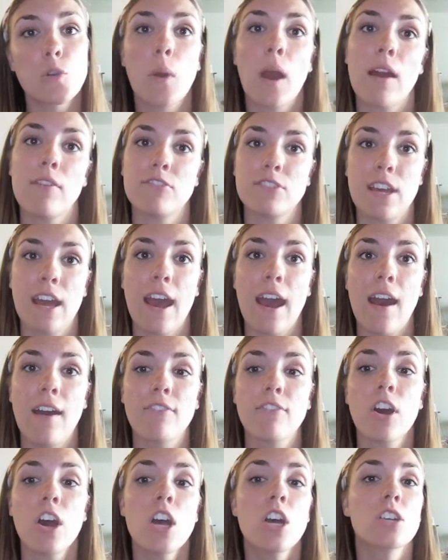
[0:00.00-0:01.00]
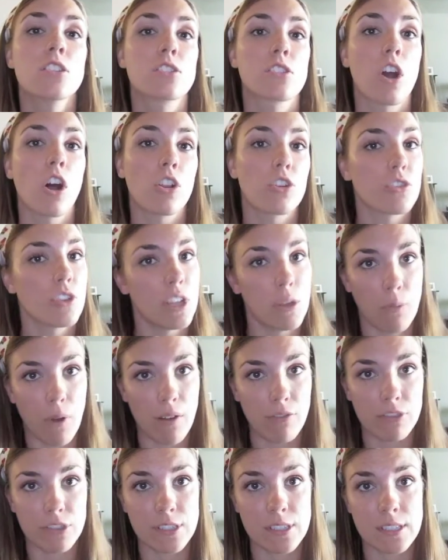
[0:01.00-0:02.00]
You have to have scholarly
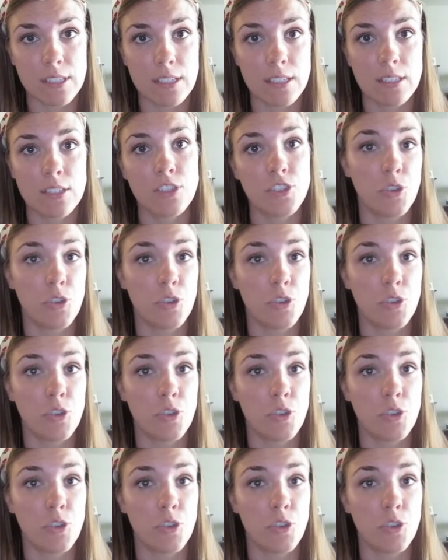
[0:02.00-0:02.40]
references